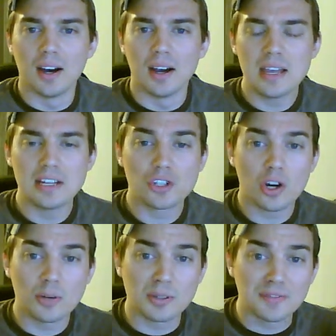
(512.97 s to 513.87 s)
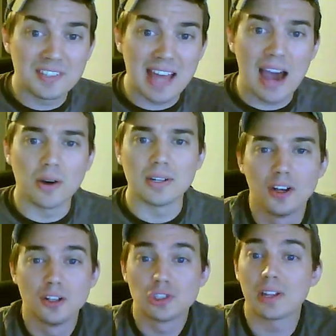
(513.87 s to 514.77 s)
in terms of sound. And
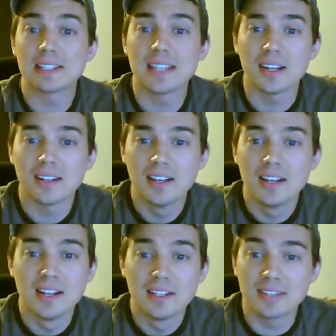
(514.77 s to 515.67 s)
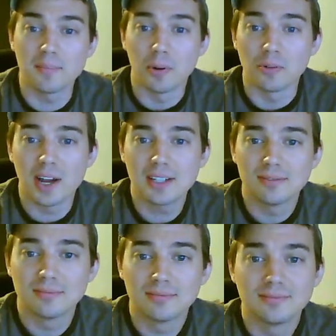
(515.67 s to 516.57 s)
so that's it. Simple, right?
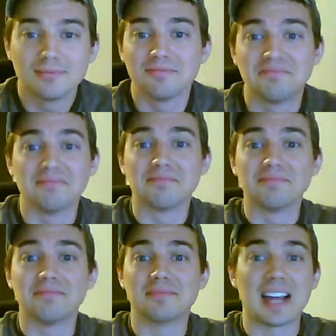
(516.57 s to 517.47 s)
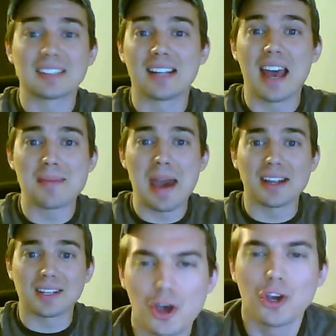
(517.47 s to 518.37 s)
That's an
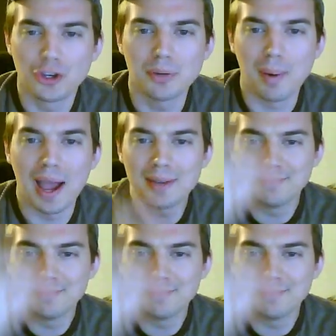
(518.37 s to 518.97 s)
Animatic. Goodbye.